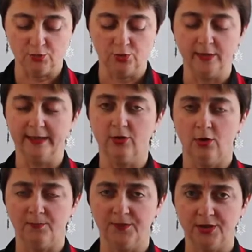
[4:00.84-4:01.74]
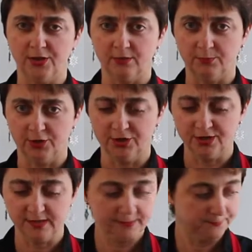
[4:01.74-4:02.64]
cooking cotton that you can
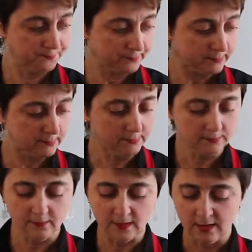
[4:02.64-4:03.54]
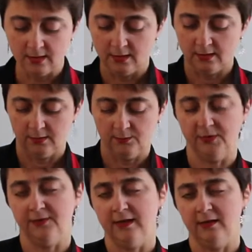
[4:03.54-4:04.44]
purchase,
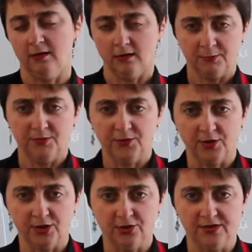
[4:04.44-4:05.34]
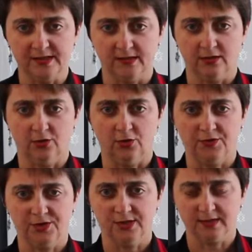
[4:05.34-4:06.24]
but then I prefer to use the cloth.
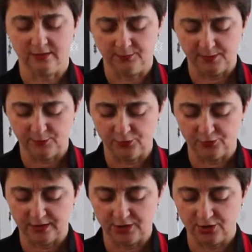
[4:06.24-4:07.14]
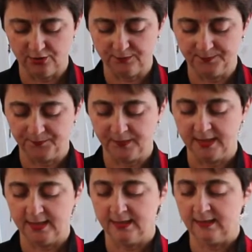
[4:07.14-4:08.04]
It's just a little bit more traditional.
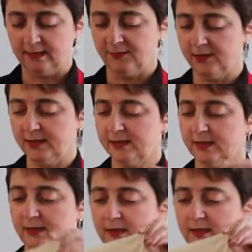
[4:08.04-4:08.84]
Now this